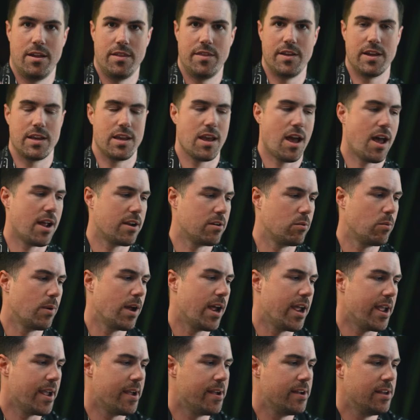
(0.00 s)
that got
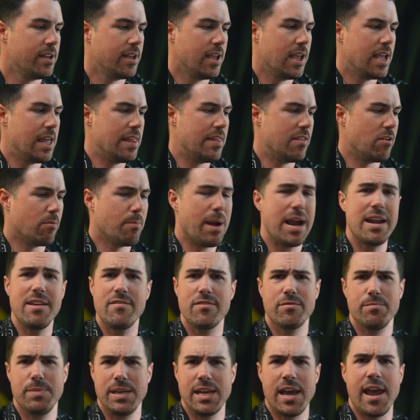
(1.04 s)
away? And there might
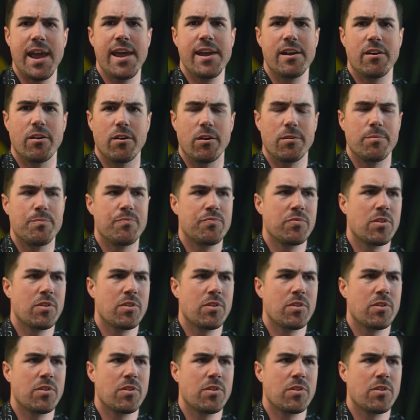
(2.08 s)
even be anger.